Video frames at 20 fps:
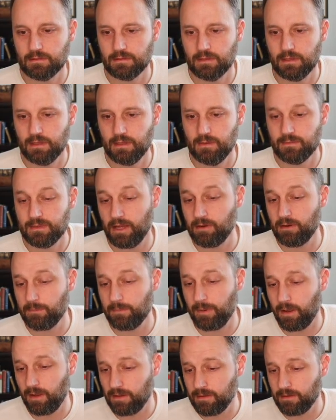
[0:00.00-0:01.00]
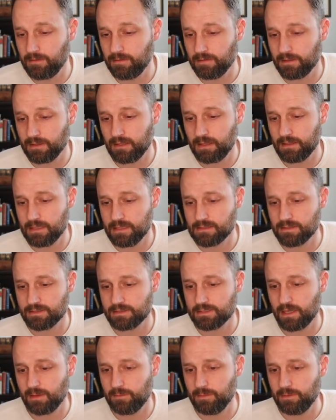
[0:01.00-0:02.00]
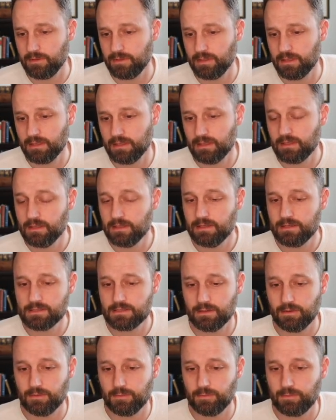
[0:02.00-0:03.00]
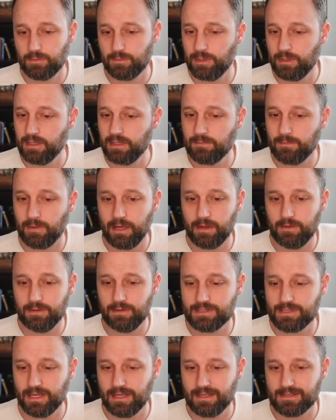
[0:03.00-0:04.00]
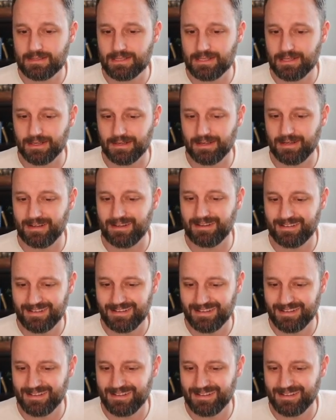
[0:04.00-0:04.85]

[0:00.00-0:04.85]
Down a pawn, and then these are doubled. So really my only chance here of